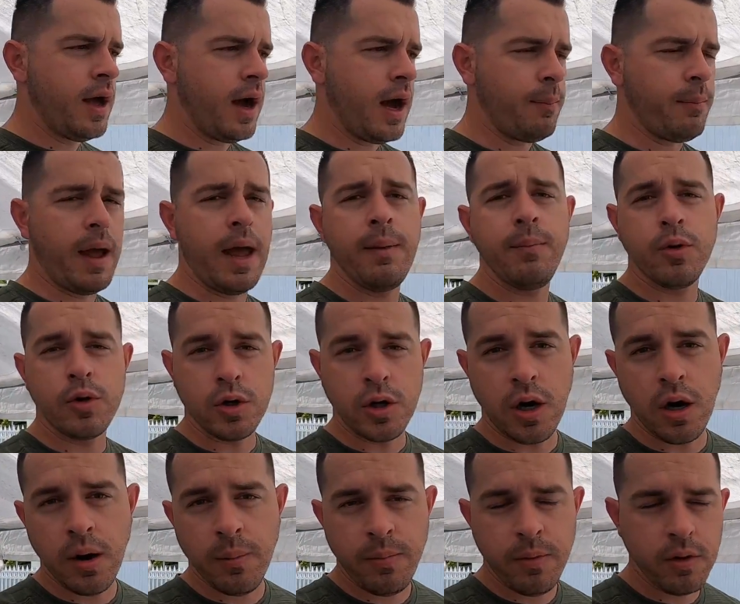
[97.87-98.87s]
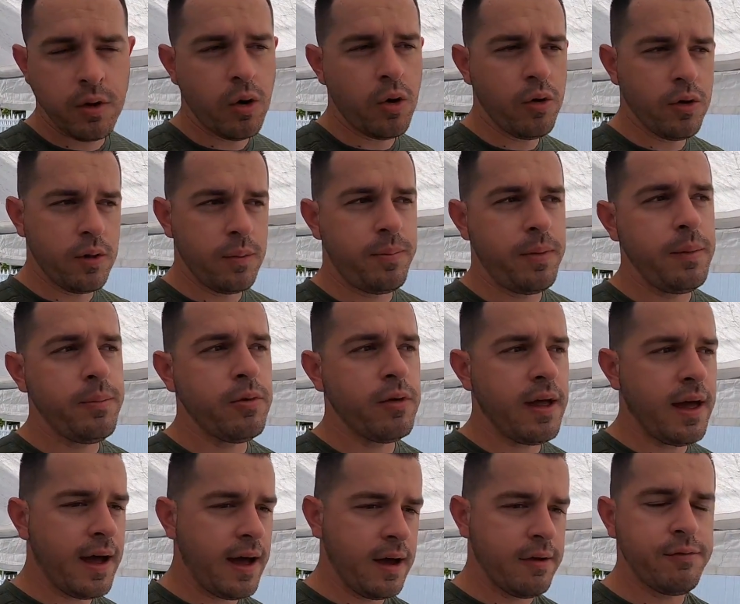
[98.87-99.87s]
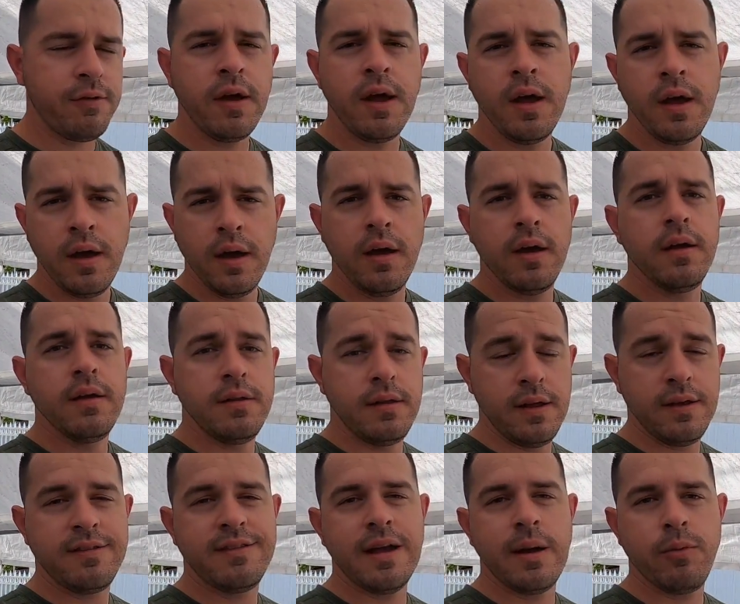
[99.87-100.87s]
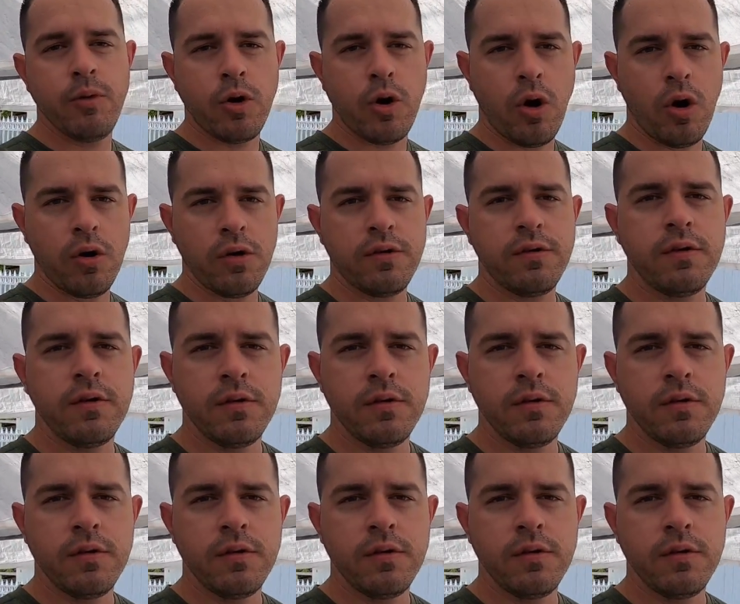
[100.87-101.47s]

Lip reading: I'm able to help other people that have this type of cars.